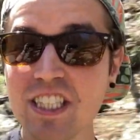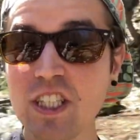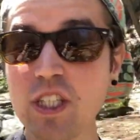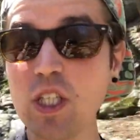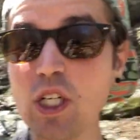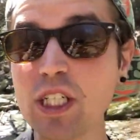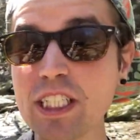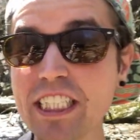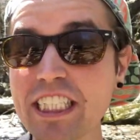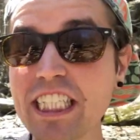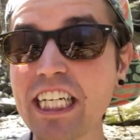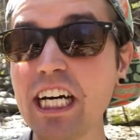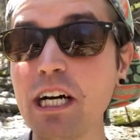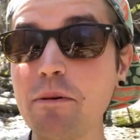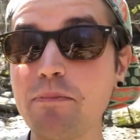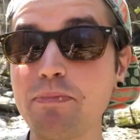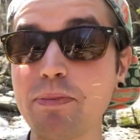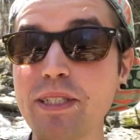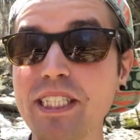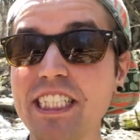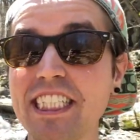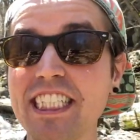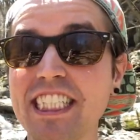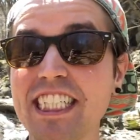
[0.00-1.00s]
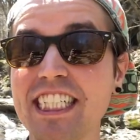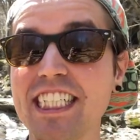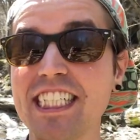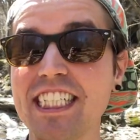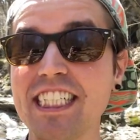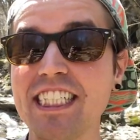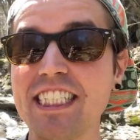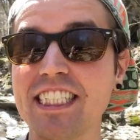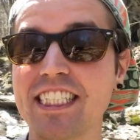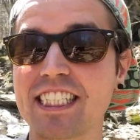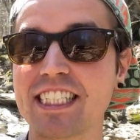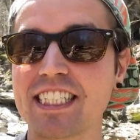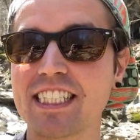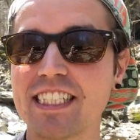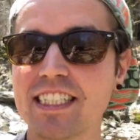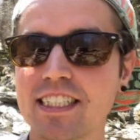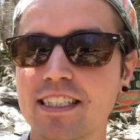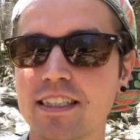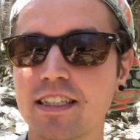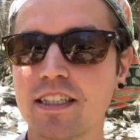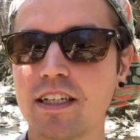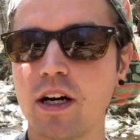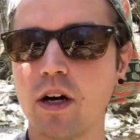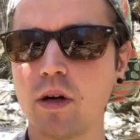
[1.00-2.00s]
Look at how pretty it is!
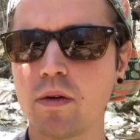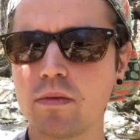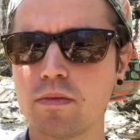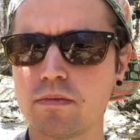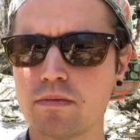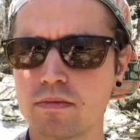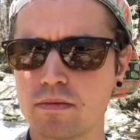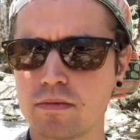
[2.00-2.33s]
Oh.